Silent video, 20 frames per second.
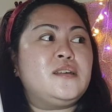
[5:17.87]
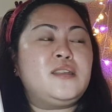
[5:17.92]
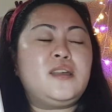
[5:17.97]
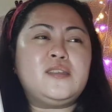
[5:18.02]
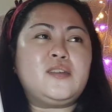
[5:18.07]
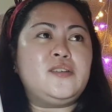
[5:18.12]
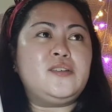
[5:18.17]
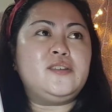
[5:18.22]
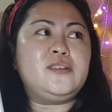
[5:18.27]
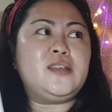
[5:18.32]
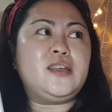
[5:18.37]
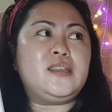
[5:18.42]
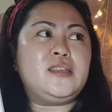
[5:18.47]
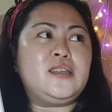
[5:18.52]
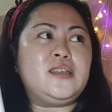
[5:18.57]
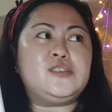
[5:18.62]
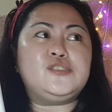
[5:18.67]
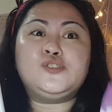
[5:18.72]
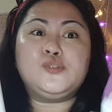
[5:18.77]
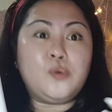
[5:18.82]
not
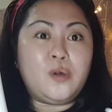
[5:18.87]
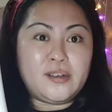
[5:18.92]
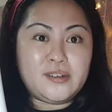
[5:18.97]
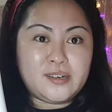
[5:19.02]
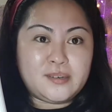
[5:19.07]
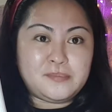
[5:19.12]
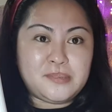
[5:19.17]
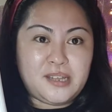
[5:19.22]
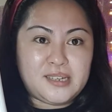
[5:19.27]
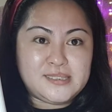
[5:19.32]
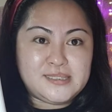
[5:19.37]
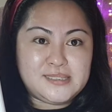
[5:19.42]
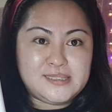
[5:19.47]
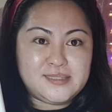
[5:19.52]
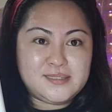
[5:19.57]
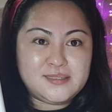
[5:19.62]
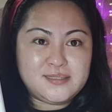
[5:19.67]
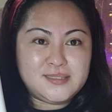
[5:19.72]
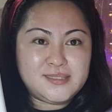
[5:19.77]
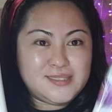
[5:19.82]
189, 200 plus.
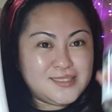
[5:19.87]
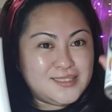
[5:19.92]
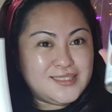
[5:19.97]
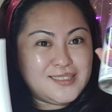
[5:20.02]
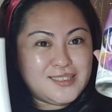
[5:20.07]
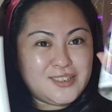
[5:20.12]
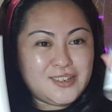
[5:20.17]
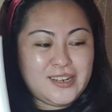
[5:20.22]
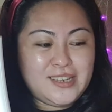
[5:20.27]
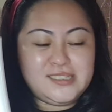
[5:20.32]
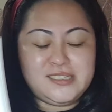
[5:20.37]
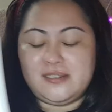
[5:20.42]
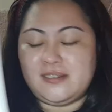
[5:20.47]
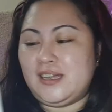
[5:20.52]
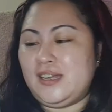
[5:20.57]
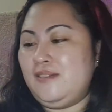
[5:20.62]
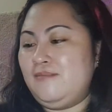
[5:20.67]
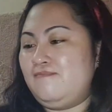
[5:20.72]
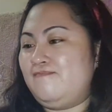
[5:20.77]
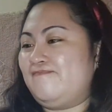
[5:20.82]
Crazy,
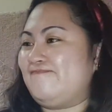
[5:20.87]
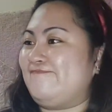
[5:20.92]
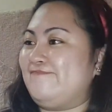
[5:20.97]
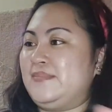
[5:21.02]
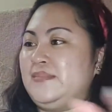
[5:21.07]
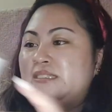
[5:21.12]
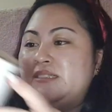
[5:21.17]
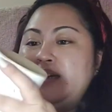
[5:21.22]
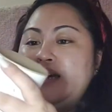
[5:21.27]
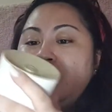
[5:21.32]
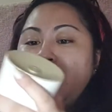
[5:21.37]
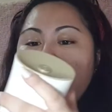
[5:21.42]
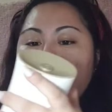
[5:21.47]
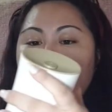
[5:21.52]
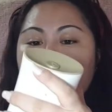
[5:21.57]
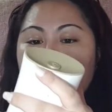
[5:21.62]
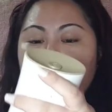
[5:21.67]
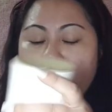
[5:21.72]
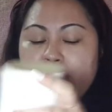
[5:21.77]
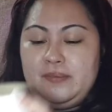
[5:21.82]
right?
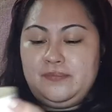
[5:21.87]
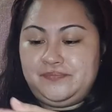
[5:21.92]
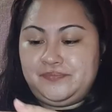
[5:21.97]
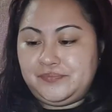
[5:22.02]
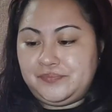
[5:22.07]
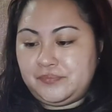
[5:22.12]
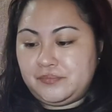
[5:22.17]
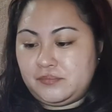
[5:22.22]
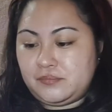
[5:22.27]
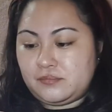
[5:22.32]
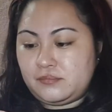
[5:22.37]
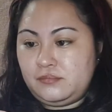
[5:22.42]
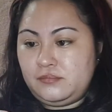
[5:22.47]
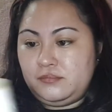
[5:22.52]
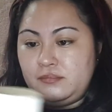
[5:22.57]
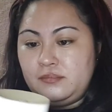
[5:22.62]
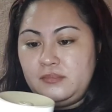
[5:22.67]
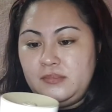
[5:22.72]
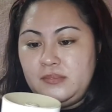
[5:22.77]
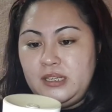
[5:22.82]
Anyway,
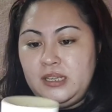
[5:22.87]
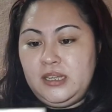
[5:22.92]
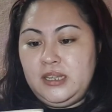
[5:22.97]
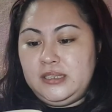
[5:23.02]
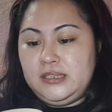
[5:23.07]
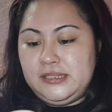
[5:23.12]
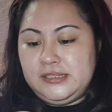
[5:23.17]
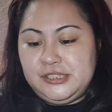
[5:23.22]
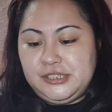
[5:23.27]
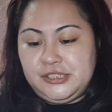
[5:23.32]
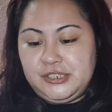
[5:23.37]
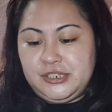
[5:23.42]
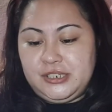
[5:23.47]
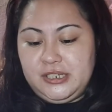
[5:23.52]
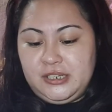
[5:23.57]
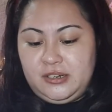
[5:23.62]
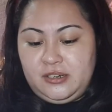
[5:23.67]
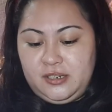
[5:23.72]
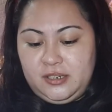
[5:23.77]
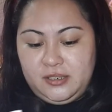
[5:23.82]
let's
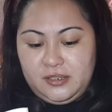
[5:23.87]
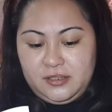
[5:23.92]
turn it